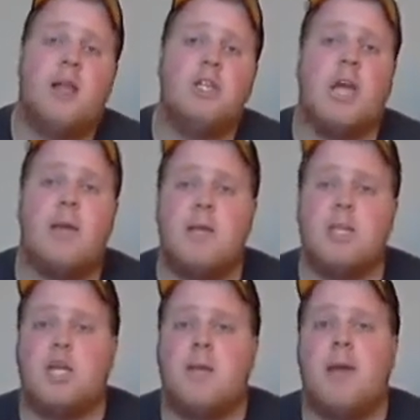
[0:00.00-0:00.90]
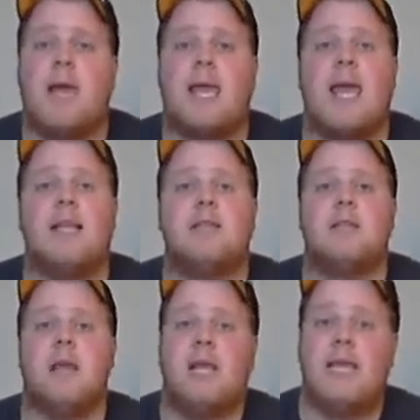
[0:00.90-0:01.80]
championship against
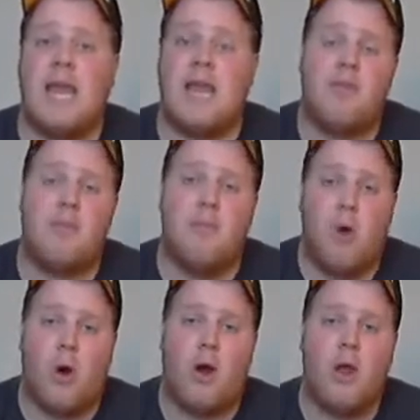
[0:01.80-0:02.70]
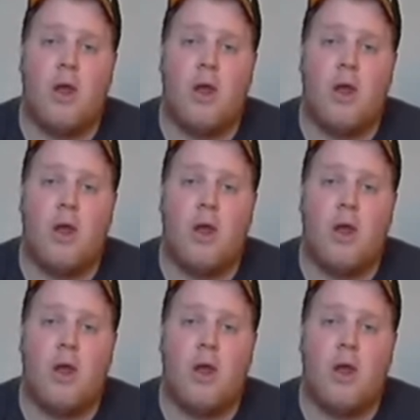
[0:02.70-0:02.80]
Davey Moore.